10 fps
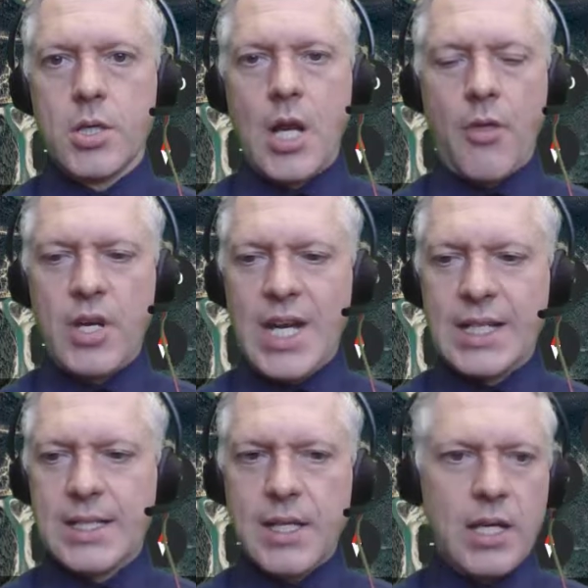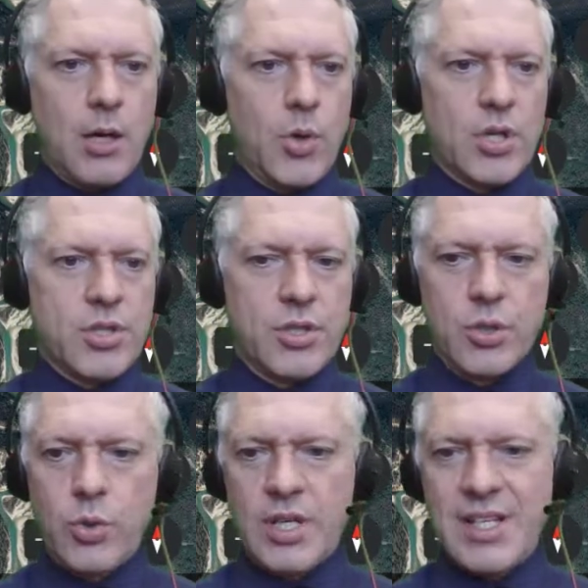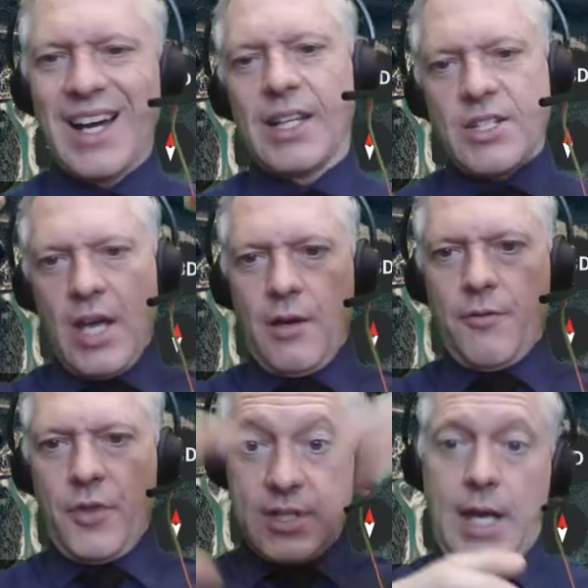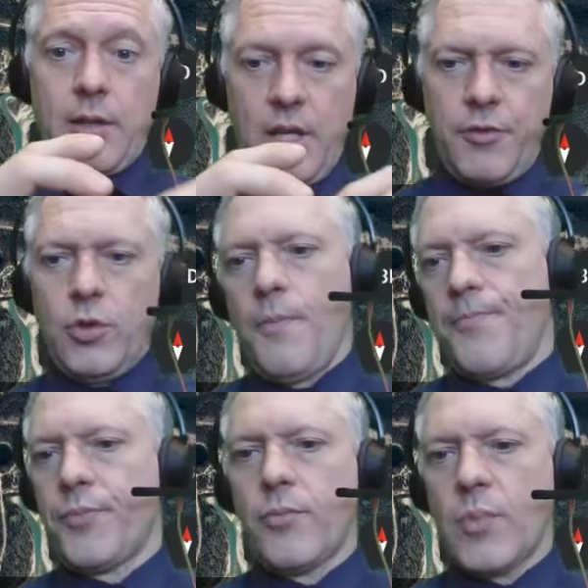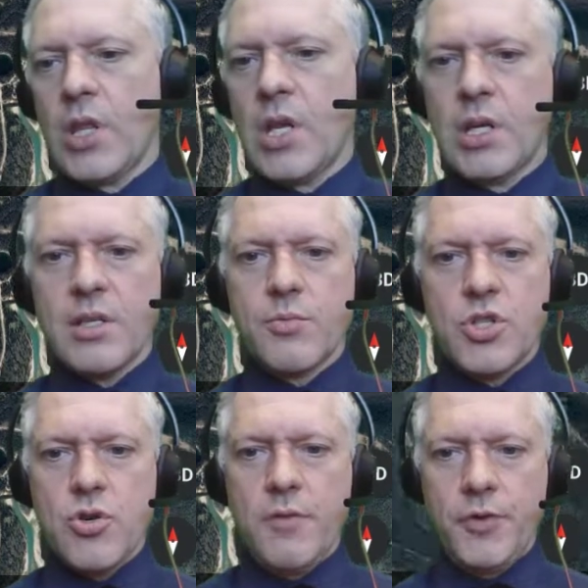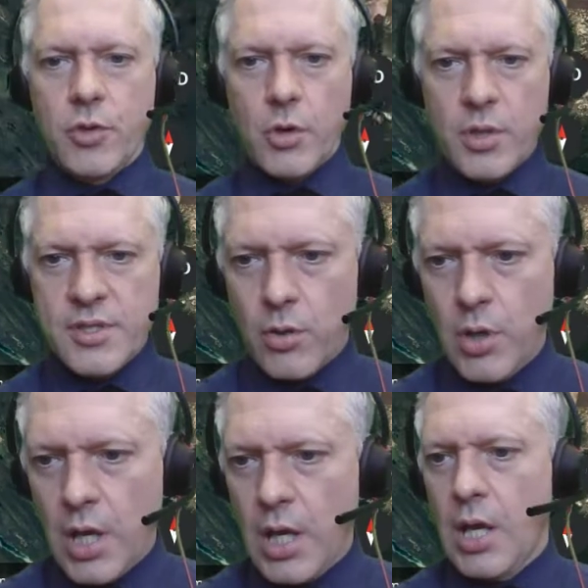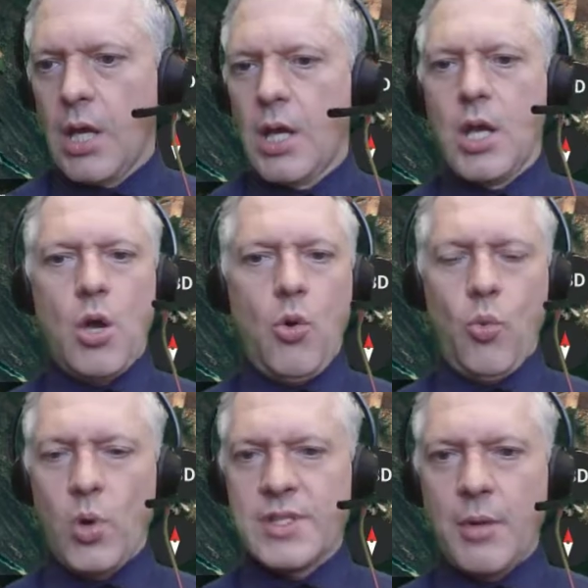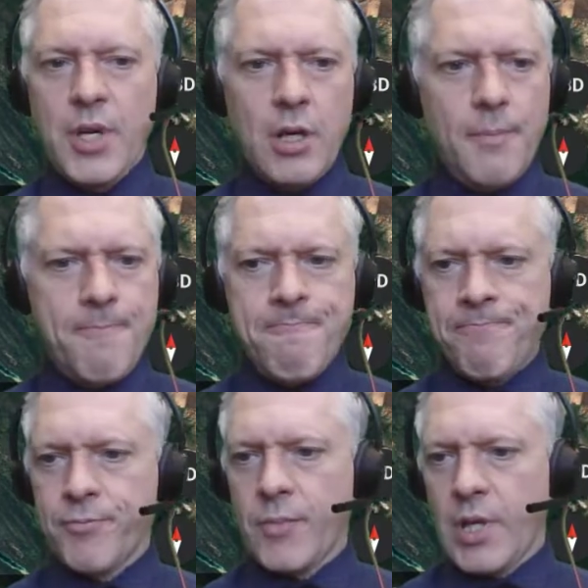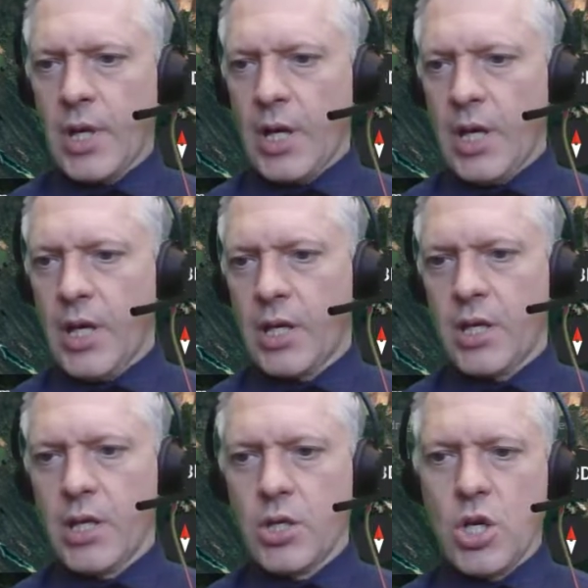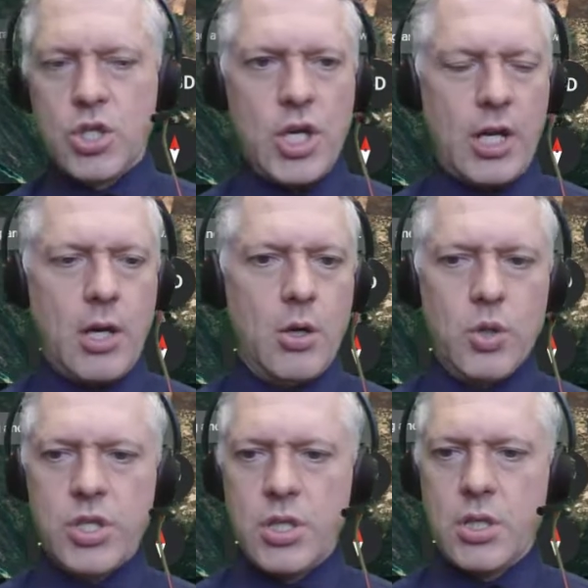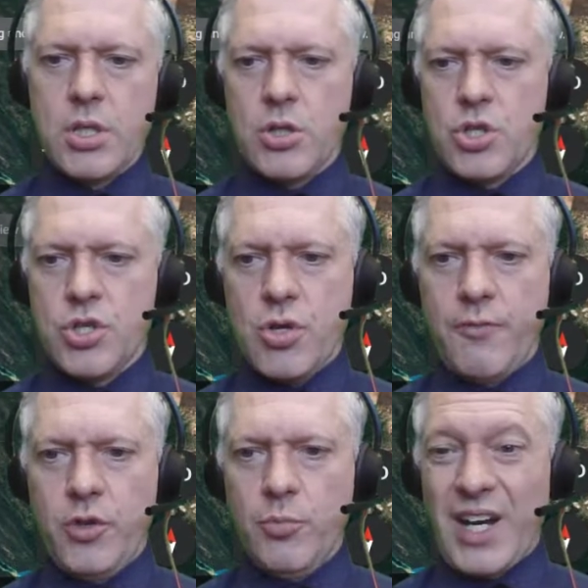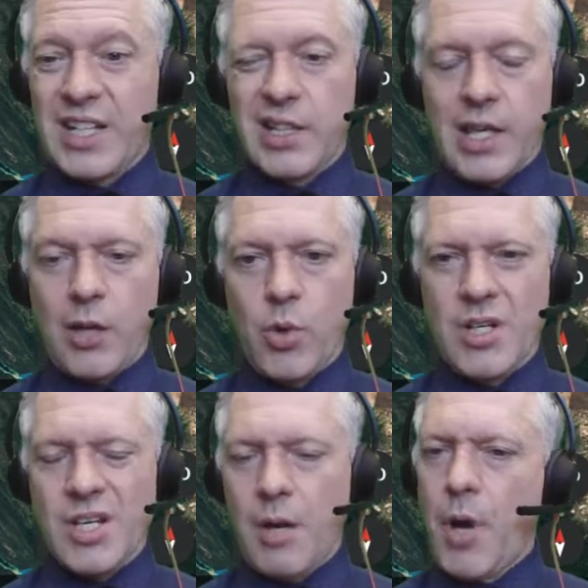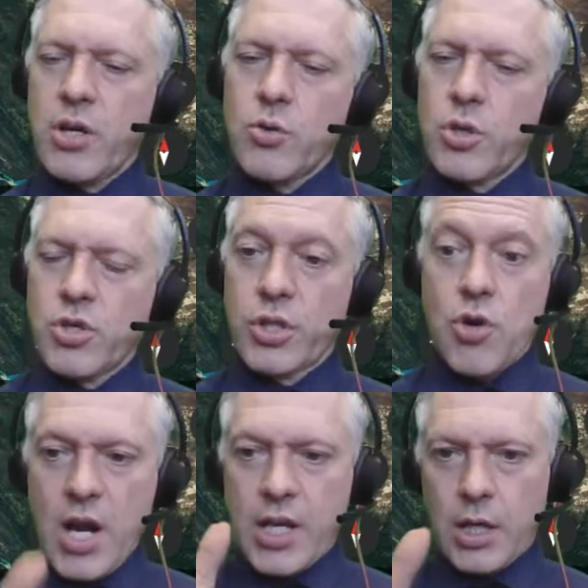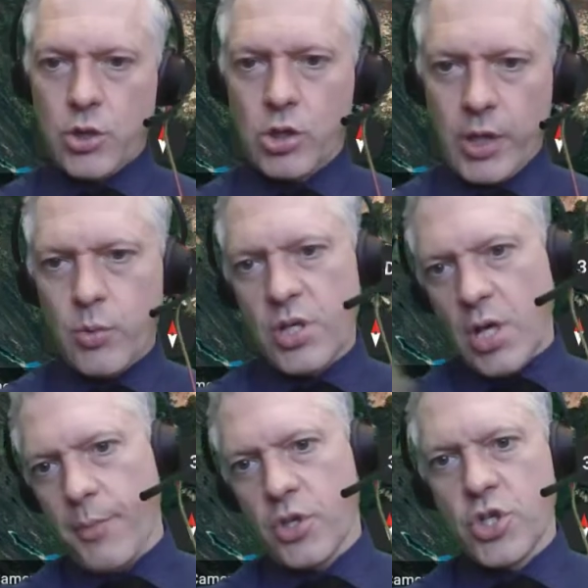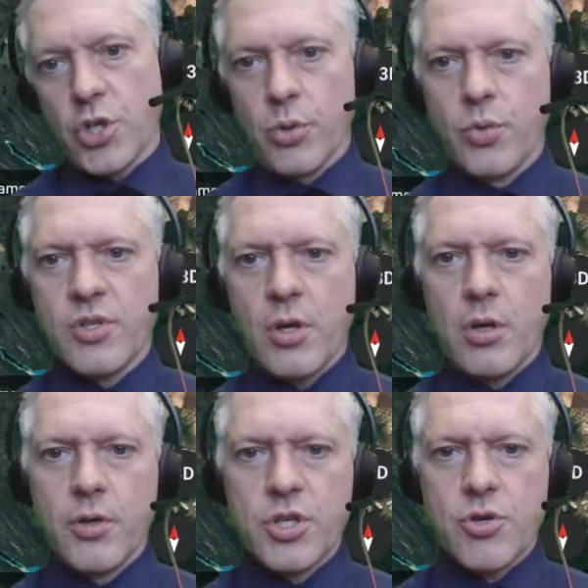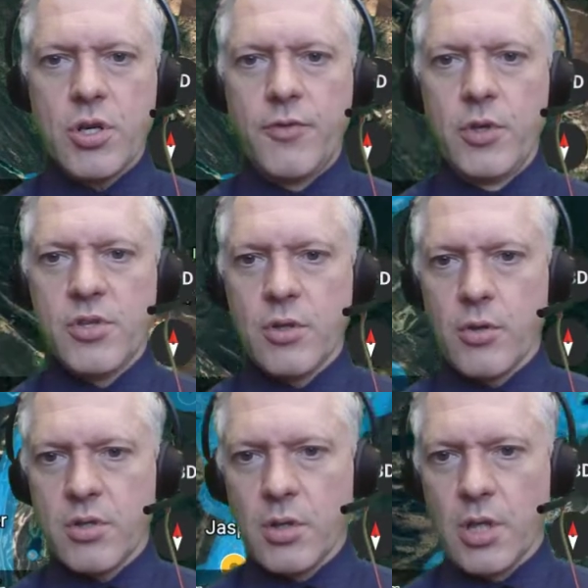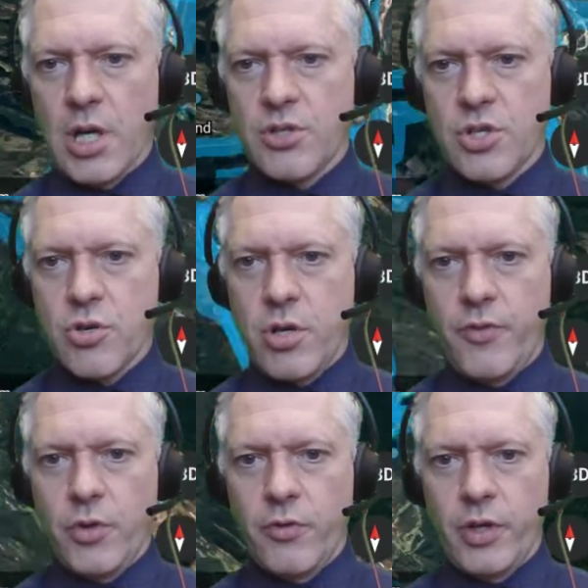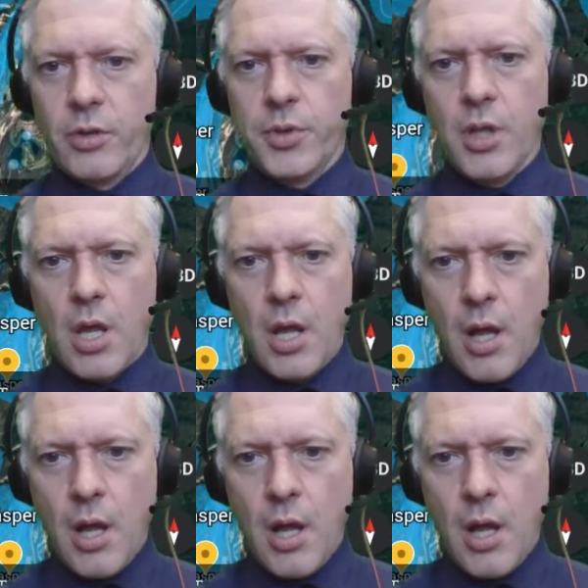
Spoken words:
Now the next thing I want to do is I like to have the satellite view and then get some street view going. So once I'm here, I can check out street view by clicking one time. I don't usually drag. You click one time, it shows all the street view. So there's lots of street view available.